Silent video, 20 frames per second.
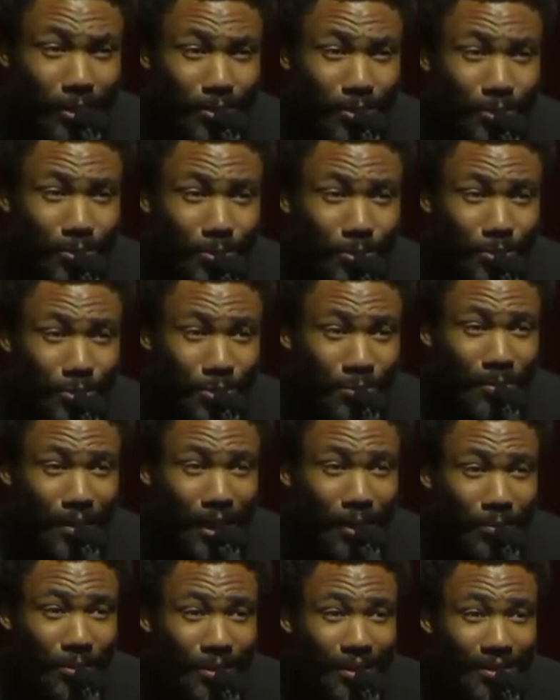so you should be
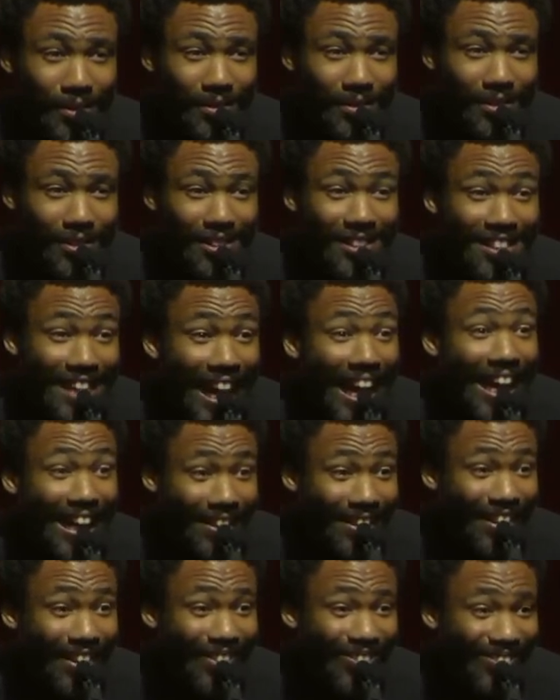able to
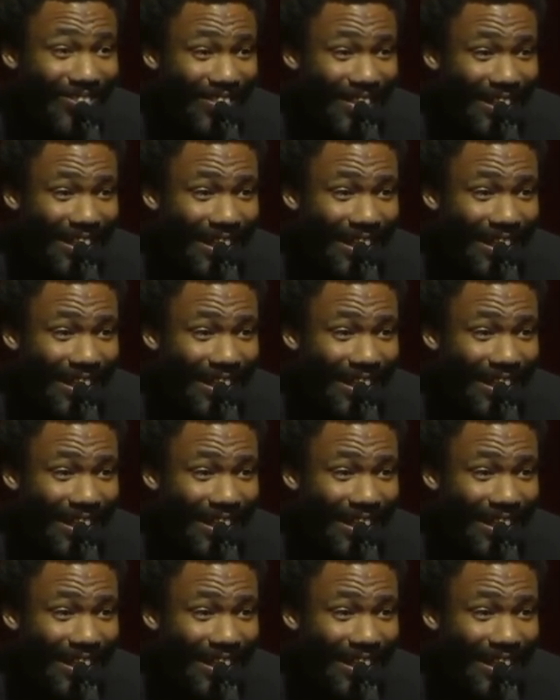stand them.